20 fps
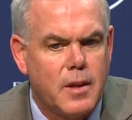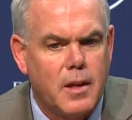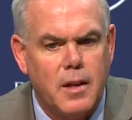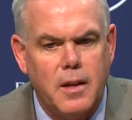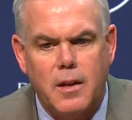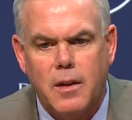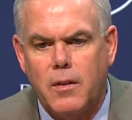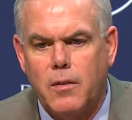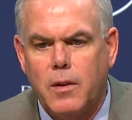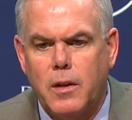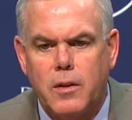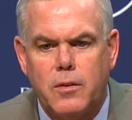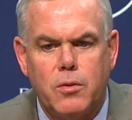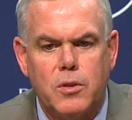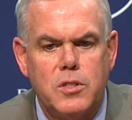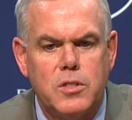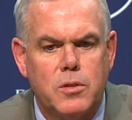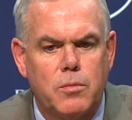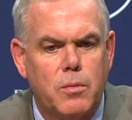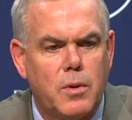you know,
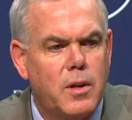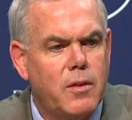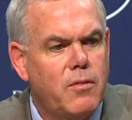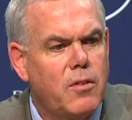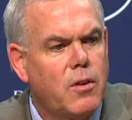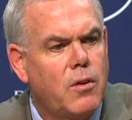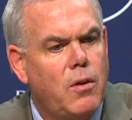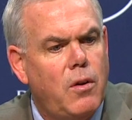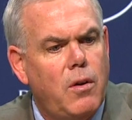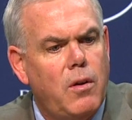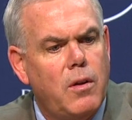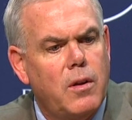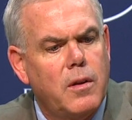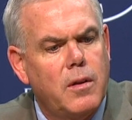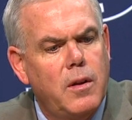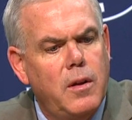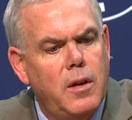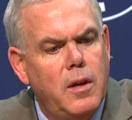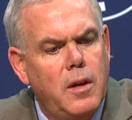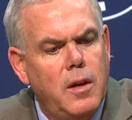attrition, whatever you call
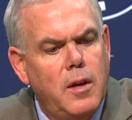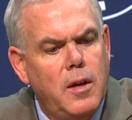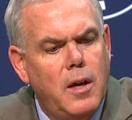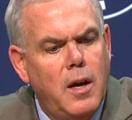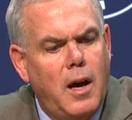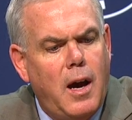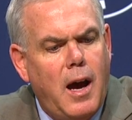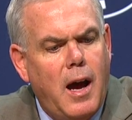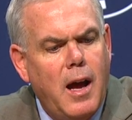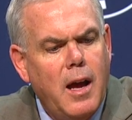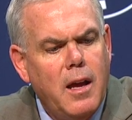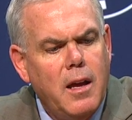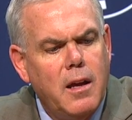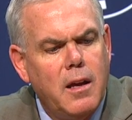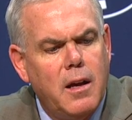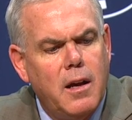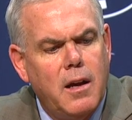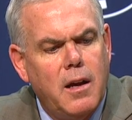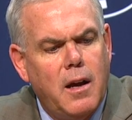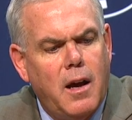it. I,
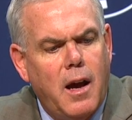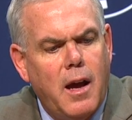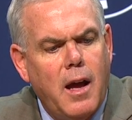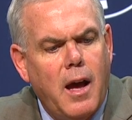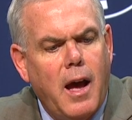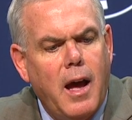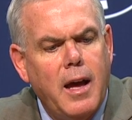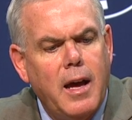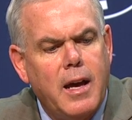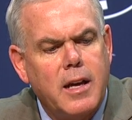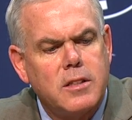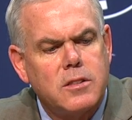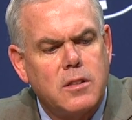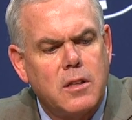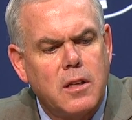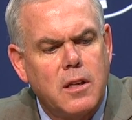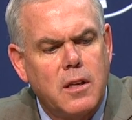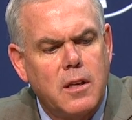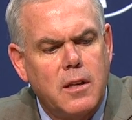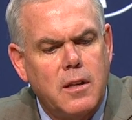I, I
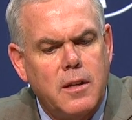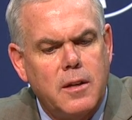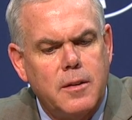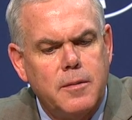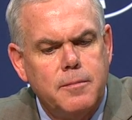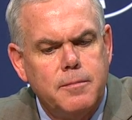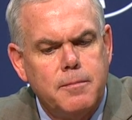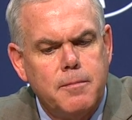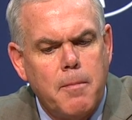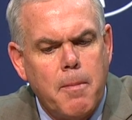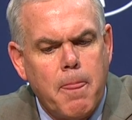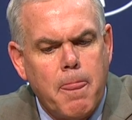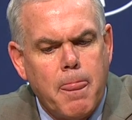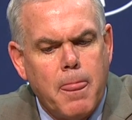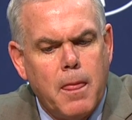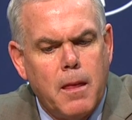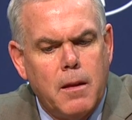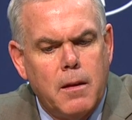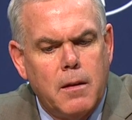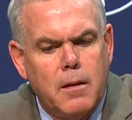actually um,
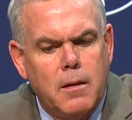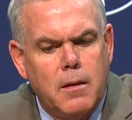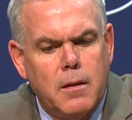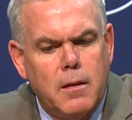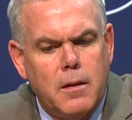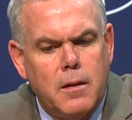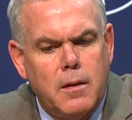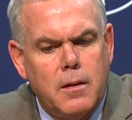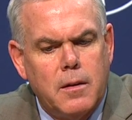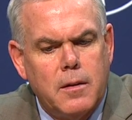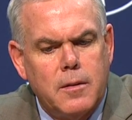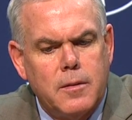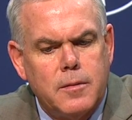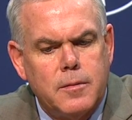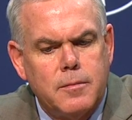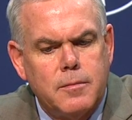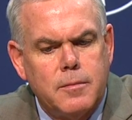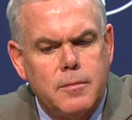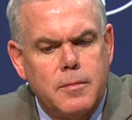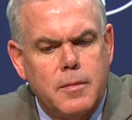
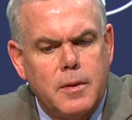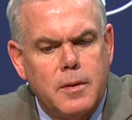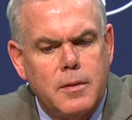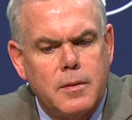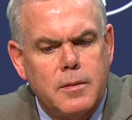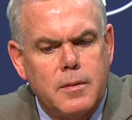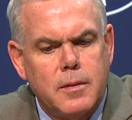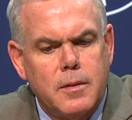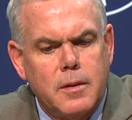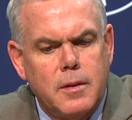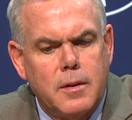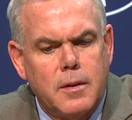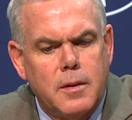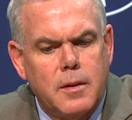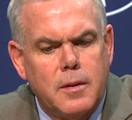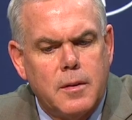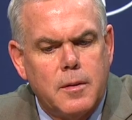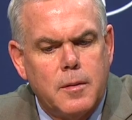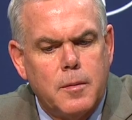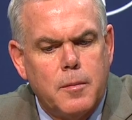um,
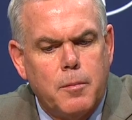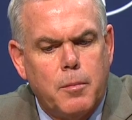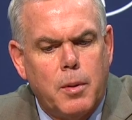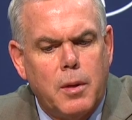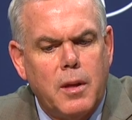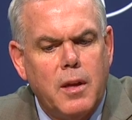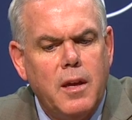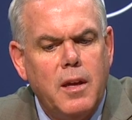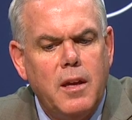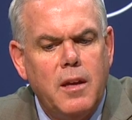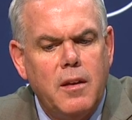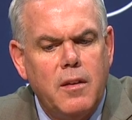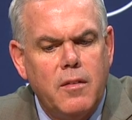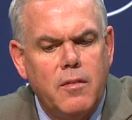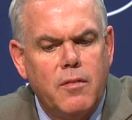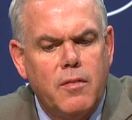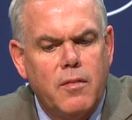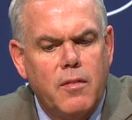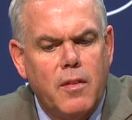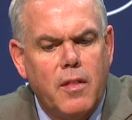
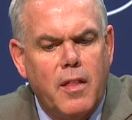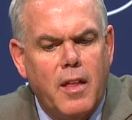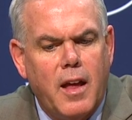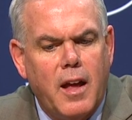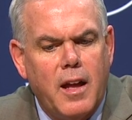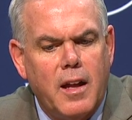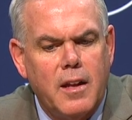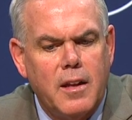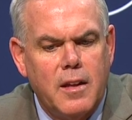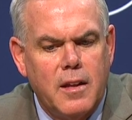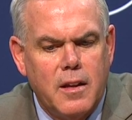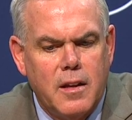believe that